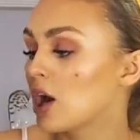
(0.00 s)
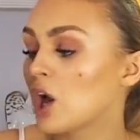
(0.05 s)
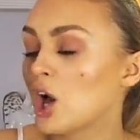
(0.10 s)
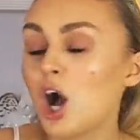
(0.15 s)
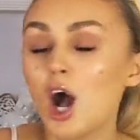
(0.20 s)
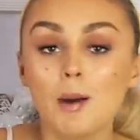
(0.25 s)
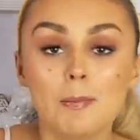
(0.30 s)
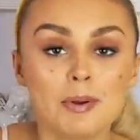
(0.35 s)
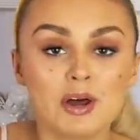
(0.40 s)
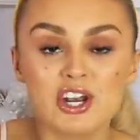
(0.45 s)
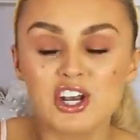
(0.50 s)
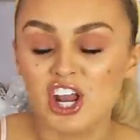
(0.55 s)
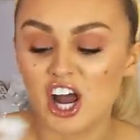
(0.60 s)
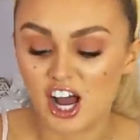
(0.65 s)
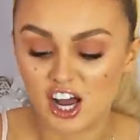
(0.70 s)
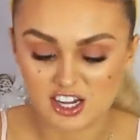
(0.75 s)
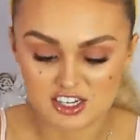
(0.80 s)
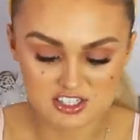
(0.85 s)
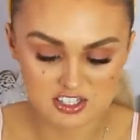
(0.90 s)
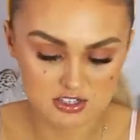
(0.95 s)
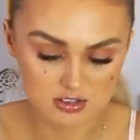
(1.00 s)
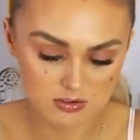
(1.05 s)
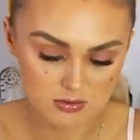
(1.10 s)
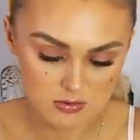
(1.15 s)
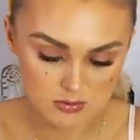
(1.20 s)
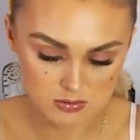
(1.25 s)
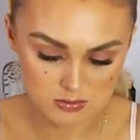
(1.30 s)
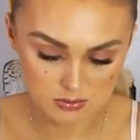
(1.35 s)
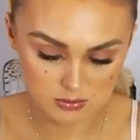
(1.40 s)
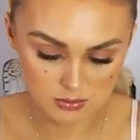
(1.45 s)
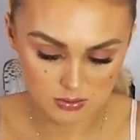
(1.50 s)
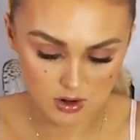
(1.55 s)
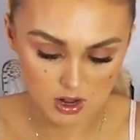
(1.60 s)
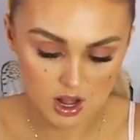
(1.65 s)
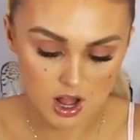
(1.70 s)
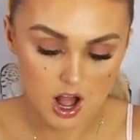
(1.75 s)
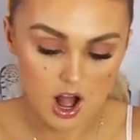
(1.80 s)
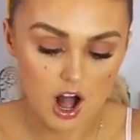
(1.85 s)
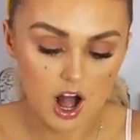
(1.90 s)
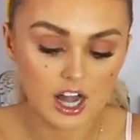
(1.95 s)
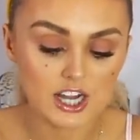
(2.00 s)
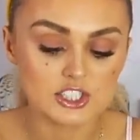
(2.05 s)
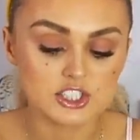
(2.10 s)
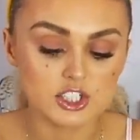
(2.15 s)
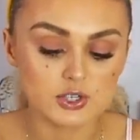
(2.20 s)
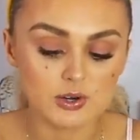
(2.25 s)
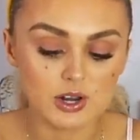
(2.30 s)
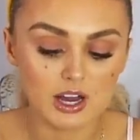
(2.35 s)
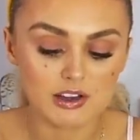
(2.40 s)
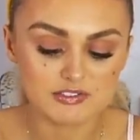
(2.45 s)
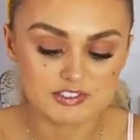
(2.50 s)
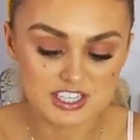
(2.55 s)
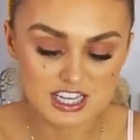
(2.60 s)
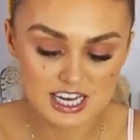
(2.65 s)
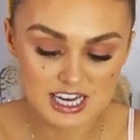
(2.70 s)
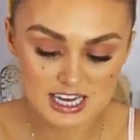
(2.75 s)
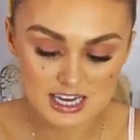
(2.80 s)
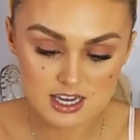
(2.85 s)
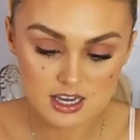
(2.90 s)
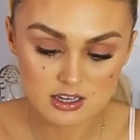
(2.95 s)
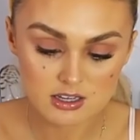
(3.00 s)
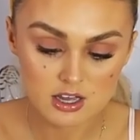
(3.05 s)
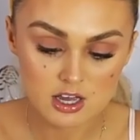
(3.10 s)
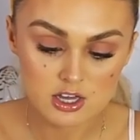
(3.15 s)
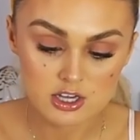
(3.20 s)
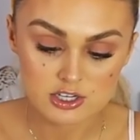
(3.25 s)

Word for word: Copper Oh, Ooh, I do love tea.